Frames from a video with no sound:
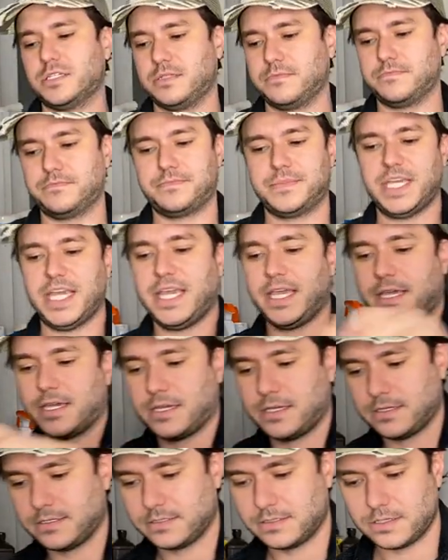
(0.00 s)
and take
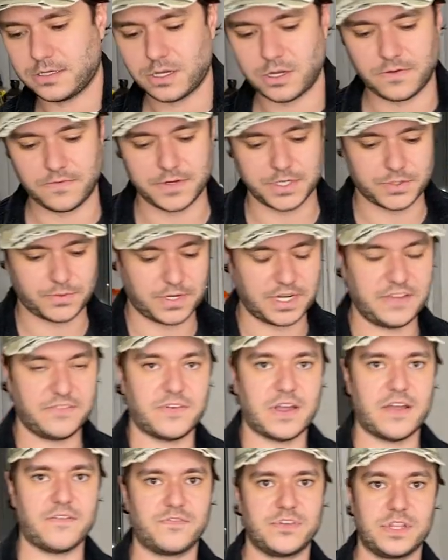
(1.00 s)
over
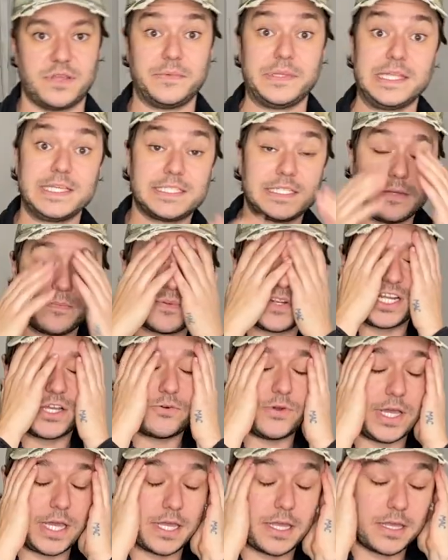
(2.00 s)
25 for them and they sell pretty
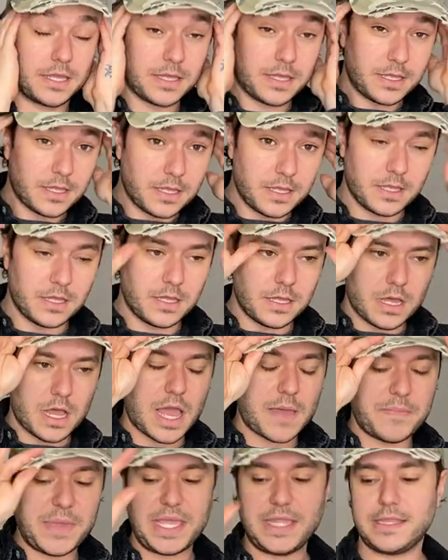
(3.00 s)
quick. I
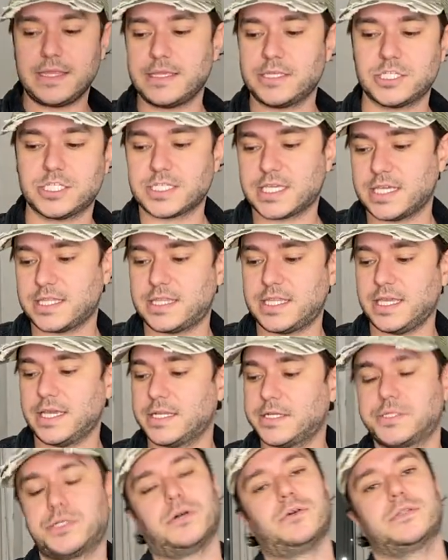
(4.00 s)
mainly just get the
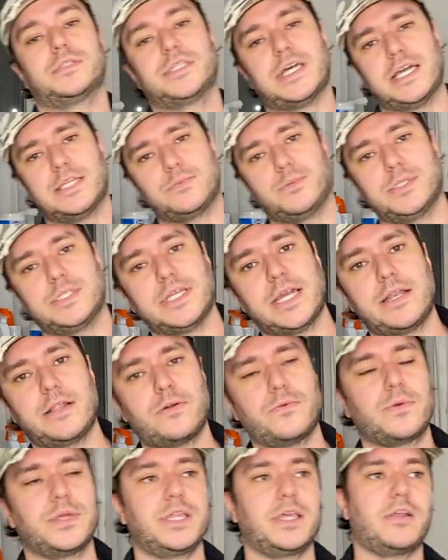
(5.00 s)
adult size ones. I
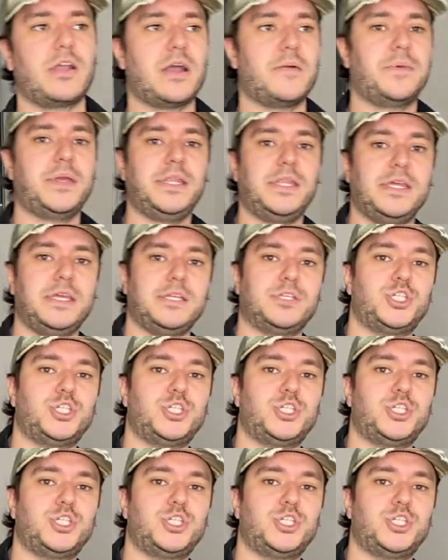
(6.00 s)
don't really grab any